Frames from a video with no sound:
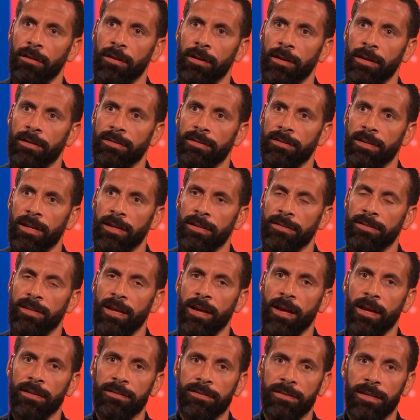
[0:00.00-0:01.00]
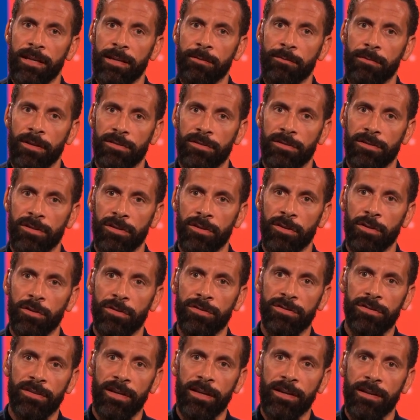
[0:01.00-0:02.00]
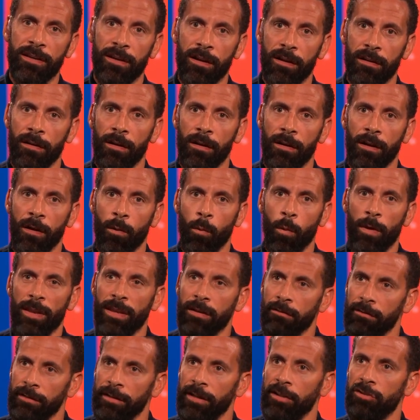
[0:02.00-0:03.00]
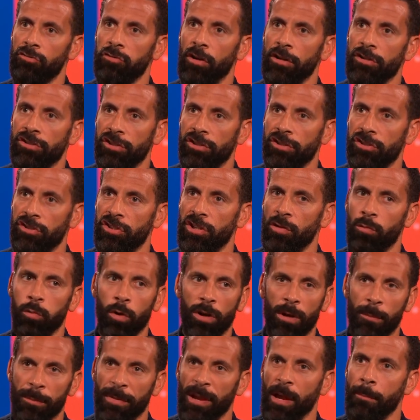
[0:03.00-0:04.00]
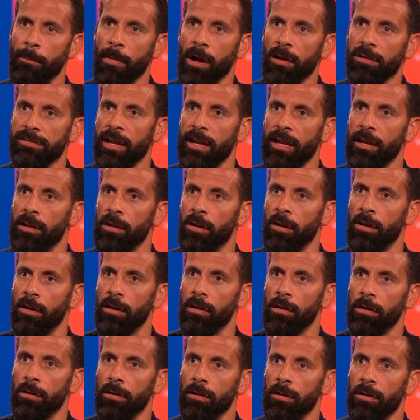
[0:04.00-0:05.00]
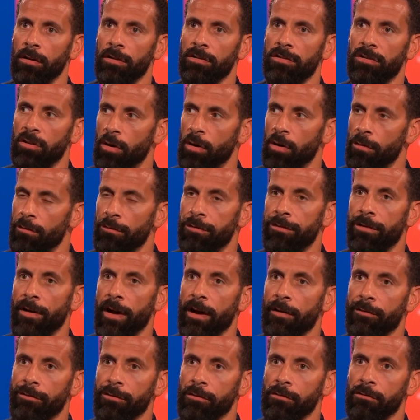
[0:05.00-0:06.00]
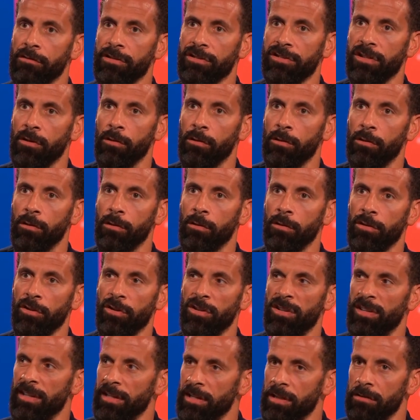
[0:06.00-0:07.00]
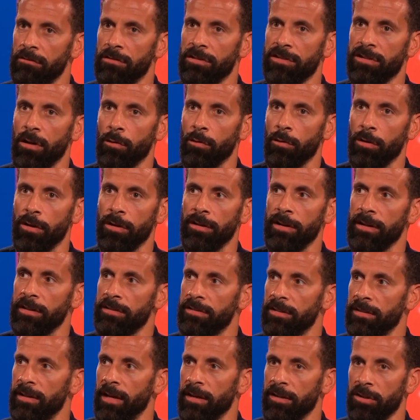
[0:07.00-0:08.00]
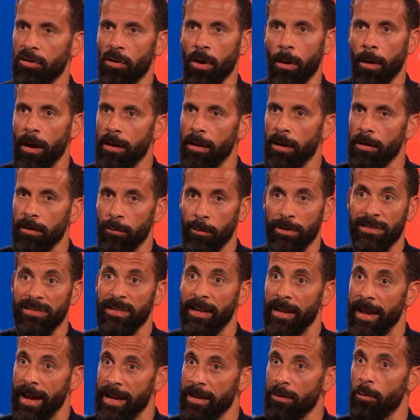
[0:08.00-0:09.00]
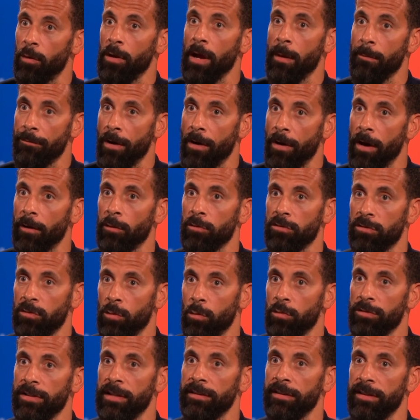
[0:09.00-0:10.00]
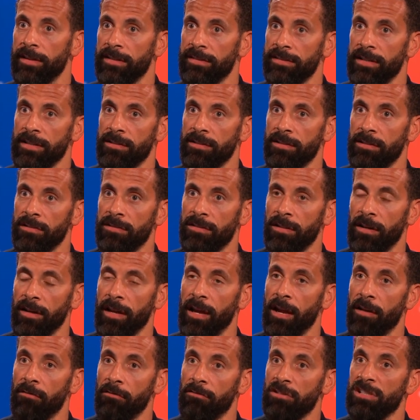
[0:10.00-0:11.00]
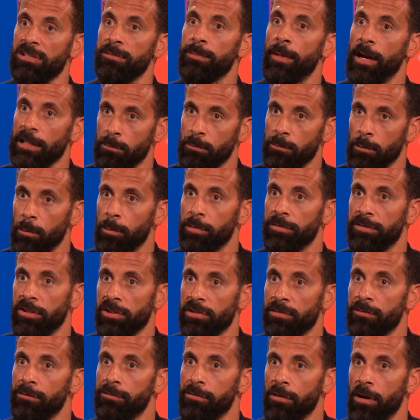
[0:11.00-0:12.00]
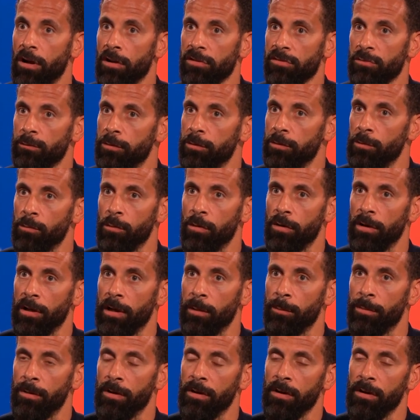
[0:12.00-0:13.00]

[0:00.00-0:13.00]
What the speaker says: Is that a team that you see that when they're in the trenches, you'd want to be amongst that lot to go and fight for a result? You need a result. You need to get... We said 8 cup finals towards the end of the season to get a respectable position for Arsenal Football Club.